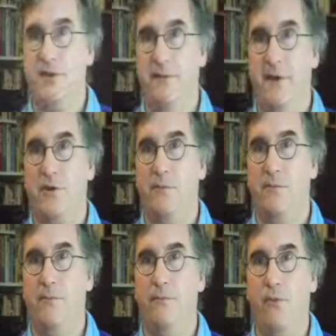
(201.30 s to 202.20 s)
crucifixion
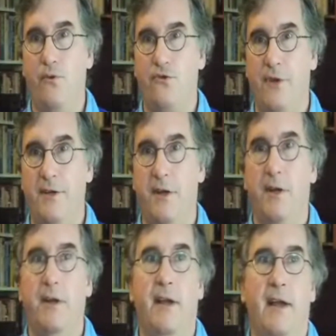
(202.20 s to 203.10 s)
portrait.
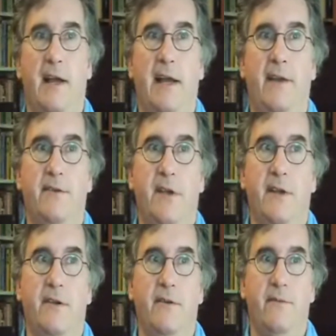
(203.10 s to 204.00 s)
And
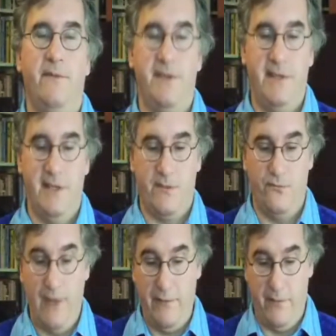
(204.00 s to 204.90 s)
this is
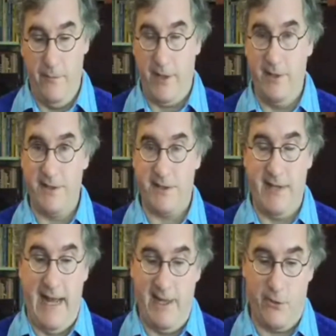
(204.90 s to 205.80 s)
relevant because
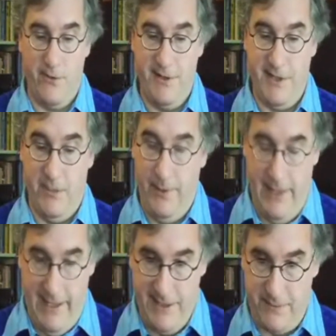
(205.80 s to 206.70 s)
the allegories in the
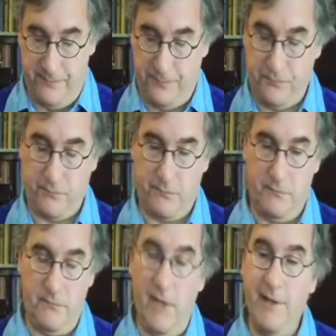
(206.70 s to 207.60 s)
plays
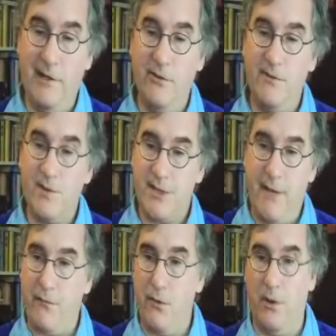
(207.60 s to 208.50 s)
include
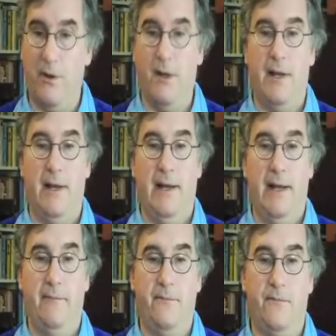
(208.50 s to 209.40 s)
several
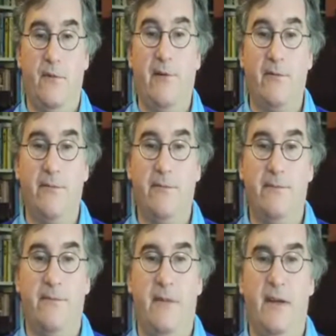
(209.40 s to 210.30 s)
um,
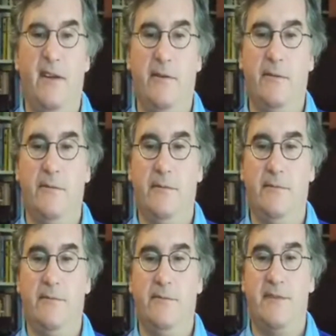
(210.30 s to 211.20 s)
uh,
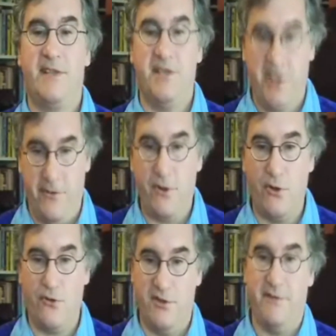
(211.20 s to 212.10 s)

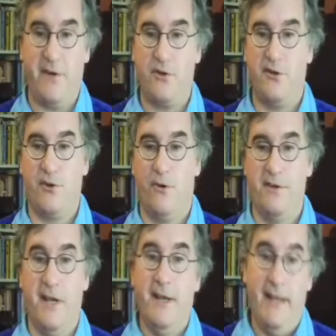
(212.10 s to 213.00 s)
satirical crucifixion
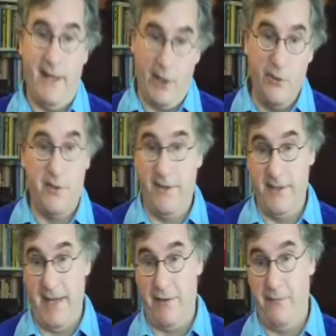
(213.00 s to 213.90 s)
stories, including the
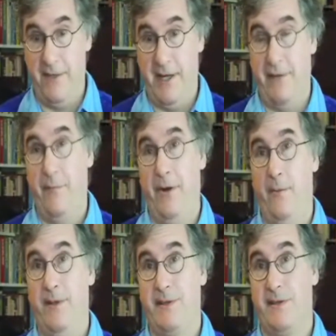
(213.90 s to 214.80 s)
death of, the death of
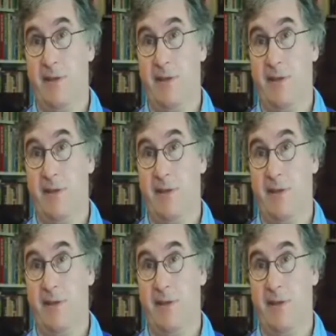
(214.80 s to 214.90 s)
Pyramus.